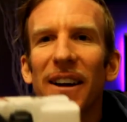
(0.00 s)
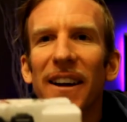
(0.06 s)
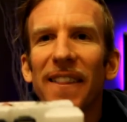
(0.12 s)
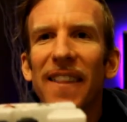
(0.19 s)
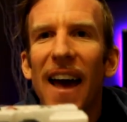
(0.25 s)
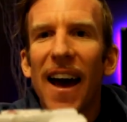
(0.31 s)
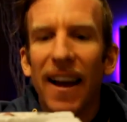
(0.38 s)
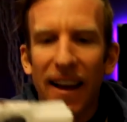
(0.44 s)
Look
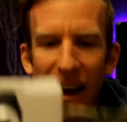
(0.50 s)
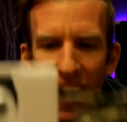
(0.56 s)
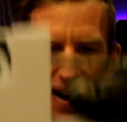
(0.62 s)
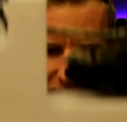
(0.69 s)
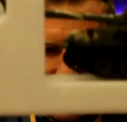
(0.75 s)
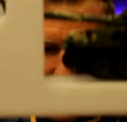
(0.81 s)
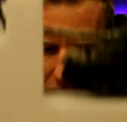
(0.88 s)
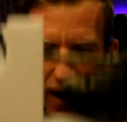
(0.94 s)
at that,
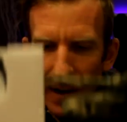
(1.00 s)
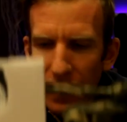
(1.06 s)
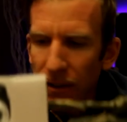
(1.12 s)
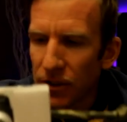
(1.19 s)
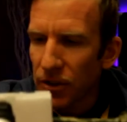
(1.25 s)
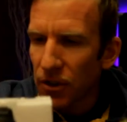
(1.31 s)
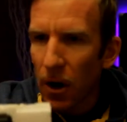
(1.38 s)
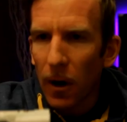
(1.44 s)
guys. All right,
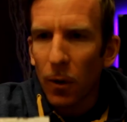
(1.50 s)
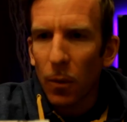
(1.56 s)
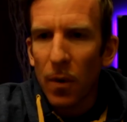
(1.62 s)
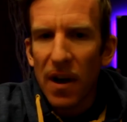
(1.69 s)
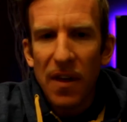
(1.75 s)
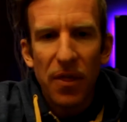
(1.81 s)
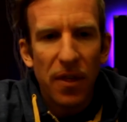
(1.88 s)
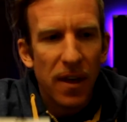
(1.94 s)
let's start
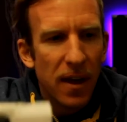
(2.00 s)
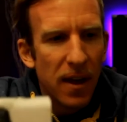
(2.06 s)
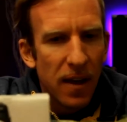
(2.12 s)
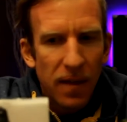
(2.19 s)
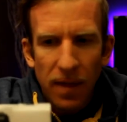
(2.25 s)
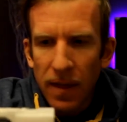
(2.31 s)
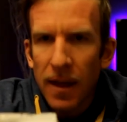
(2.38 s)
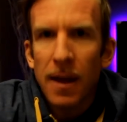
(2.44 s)
with
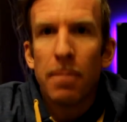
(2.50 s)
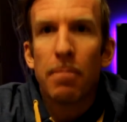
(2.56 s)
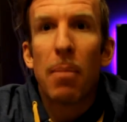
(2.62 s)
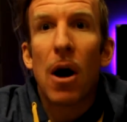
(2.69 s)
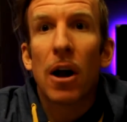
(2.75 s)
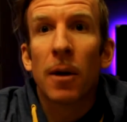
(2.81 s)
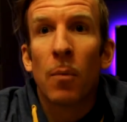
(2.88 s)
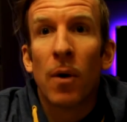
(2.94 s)
the
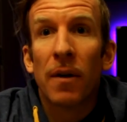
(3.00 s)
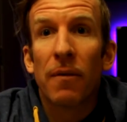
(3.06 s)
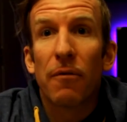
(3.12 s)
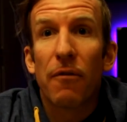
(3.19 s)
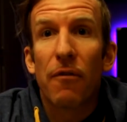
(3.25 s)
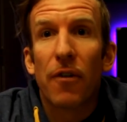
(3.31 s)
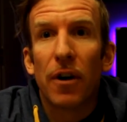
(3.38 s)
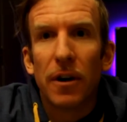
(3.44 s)
bottom one
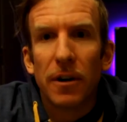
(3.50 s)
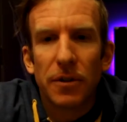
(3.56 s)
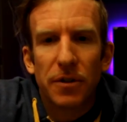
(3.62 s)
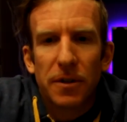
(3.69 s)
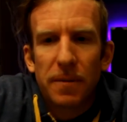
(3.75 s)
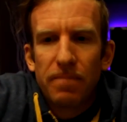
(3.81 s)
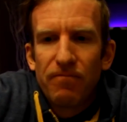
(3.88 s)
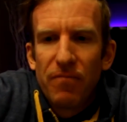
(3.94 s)

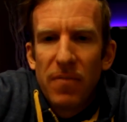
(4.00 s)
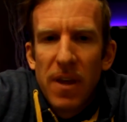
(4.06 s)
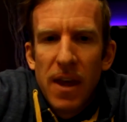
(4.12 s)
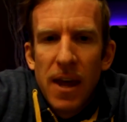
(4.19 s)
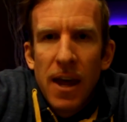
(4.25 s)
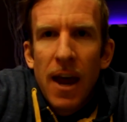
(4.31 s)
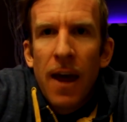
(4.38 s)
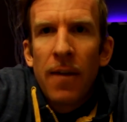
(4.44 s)
first,
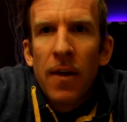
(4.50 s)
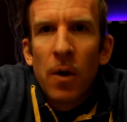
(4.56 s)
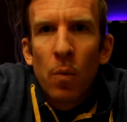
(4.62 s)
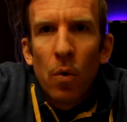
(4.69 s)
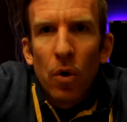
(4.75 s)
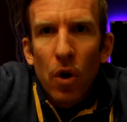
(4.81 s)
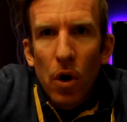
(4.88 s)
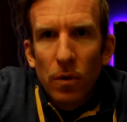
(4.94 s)
and
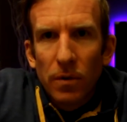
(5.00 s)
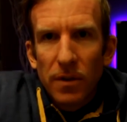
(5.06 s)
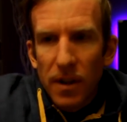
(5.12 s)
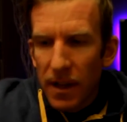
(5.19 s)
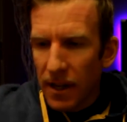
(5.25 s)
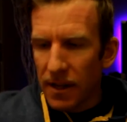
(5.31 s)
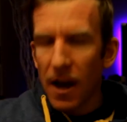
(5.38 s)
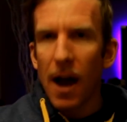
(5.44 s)
then we'll go
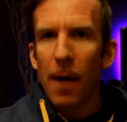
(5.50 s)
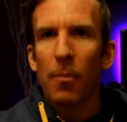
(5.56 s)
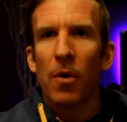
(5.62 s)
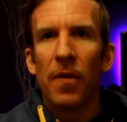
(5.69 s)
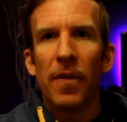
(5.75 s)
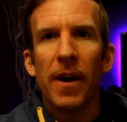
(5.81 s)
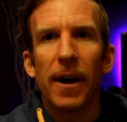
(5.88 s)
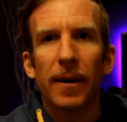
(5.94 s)
to the top
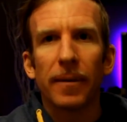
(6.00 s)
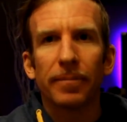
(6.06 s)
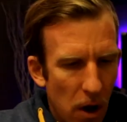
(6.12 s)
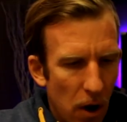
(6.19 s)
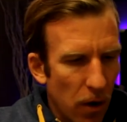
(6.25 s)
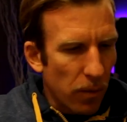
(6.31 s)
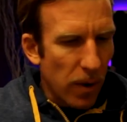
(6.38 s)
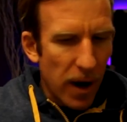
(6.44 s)
one there.
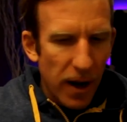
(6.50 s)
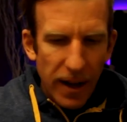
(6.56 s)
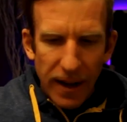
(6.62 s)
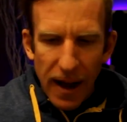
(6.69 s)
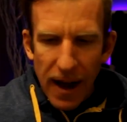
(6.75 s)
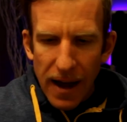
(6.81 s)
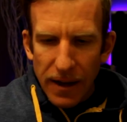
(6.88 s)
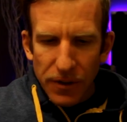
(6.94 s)
Alrighty,
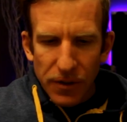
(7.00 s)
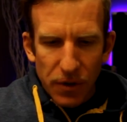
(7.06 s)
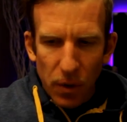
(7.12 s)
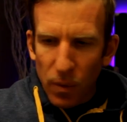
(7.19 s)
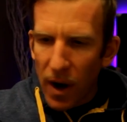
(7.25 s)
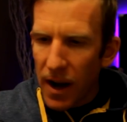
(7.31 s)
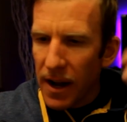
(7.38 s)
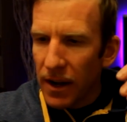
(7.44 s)
guys,
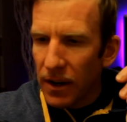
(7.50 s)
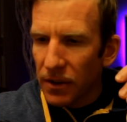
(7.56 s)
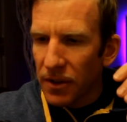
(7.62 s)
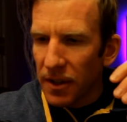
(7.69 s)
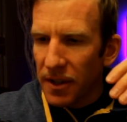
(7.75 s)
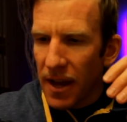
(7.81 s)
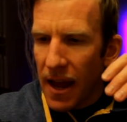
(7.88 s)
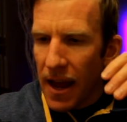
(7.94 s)
so right
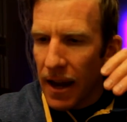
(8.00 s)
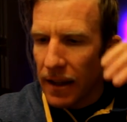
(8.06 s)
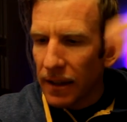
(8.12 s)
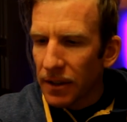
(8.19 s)
here's the tank.